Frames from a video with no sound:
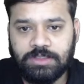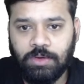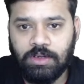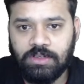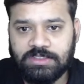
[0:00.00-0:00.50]

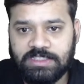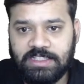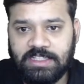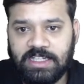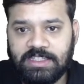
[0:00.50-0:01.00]
squadrons in
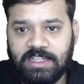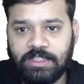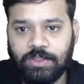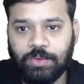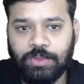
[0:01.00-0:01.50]
India. There are
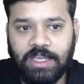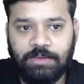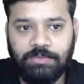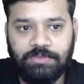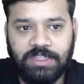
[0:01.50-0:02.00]
2,
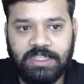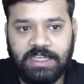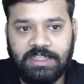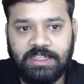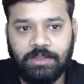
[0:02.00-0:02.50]
9, 15,
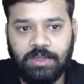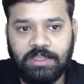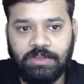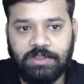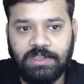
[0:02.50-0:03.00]
18,
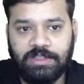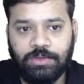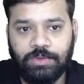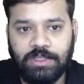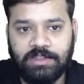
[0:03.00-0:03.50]
21,
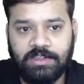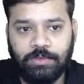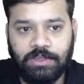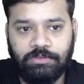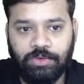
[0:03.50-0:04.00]
22, 23,
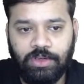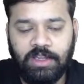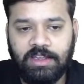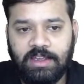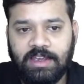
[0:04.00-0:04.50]
24.
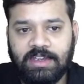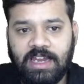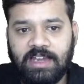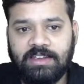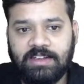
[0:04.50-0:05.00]

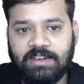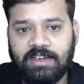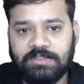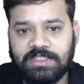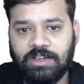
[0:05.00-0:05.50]
NAT
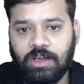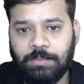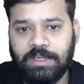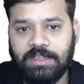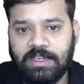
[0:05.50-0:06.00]
aircrafts, they are
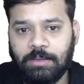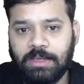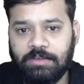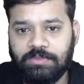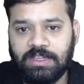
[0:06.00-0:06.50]
operated
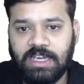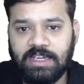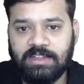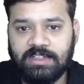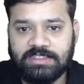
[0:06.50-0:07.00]
by
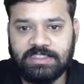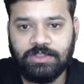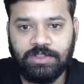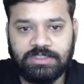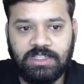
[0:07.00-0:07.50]
Finland, that is in
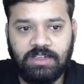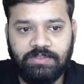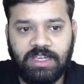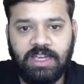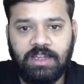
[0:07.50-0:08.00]

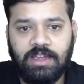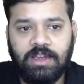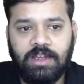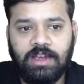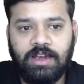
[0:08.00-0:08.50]
Yugoslavia.
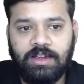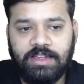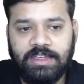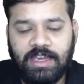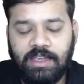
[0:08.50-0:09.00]

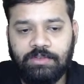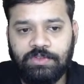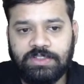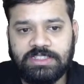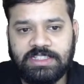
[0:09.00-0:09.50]
In
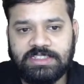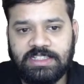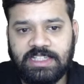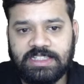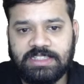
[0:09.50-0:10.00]
1956,
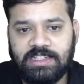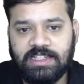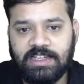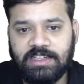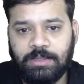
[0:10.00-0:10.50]
India signed
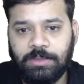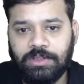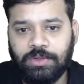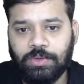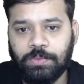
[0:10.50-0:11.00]
an
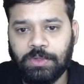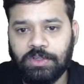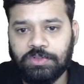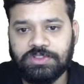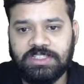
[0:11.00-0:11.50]
agreement to
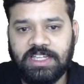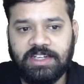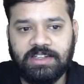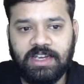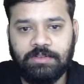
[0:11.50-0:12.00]
produce the
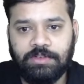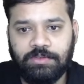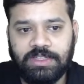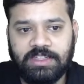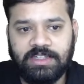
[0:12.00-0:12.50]
aircraft
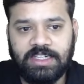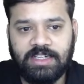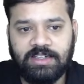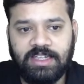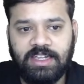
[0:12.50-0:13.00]
within the
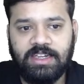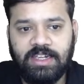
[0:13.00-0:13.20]
country.